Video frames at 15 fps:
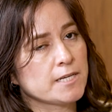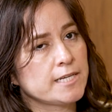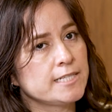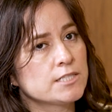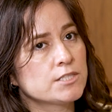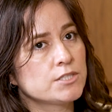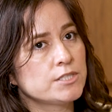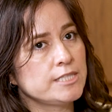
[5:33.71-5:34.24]

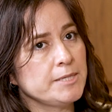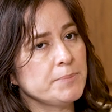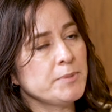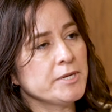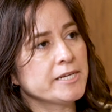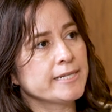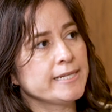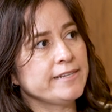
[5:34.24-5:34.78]
it's
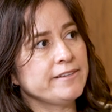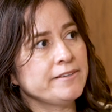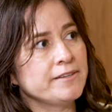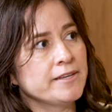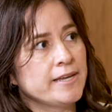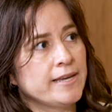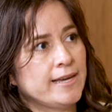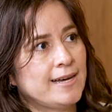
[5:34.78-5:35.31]

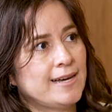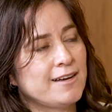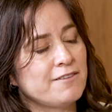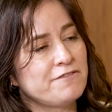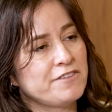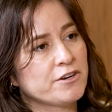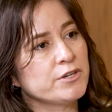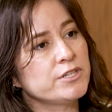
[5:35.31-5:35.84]
typically
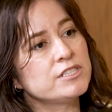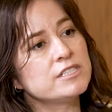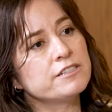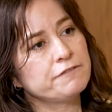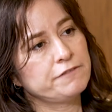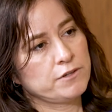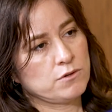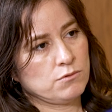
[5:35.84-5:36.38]
very
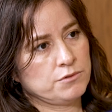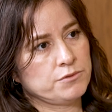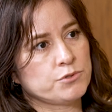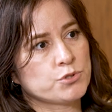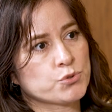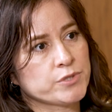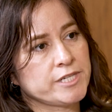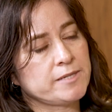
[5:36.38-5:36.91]
difficult to
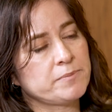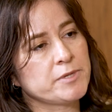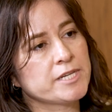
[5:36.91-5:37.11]
treat